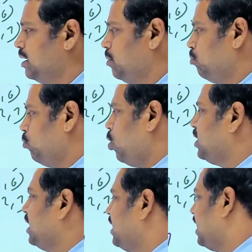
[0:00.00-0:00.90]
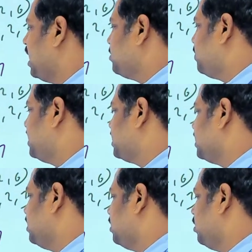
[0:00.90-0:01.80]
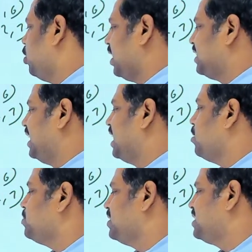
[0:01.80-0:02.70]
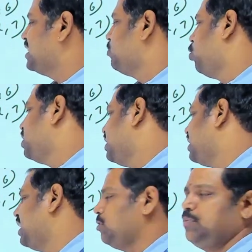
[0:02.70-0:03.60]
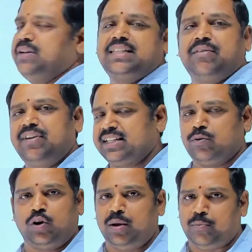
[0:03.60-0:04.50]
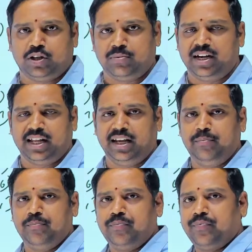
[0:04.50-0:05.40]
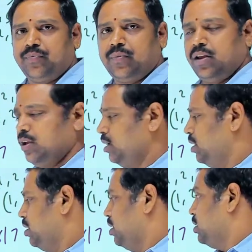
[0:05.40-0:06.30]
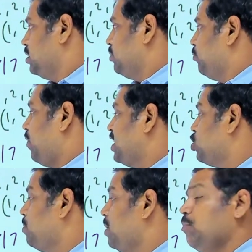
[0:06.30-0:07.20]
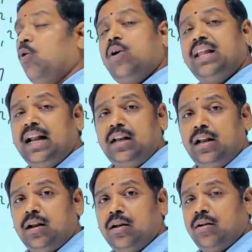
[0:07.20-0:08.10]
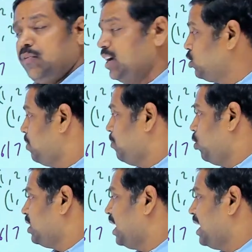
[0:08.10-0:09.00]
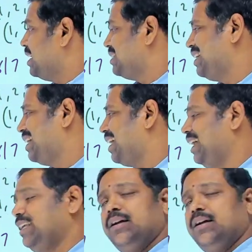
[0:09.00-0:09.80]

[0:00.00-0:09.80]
more than 3 times means, okay, 3 times means 6, more than 3 times means 7 is the only possibility. Y should be more than z, right?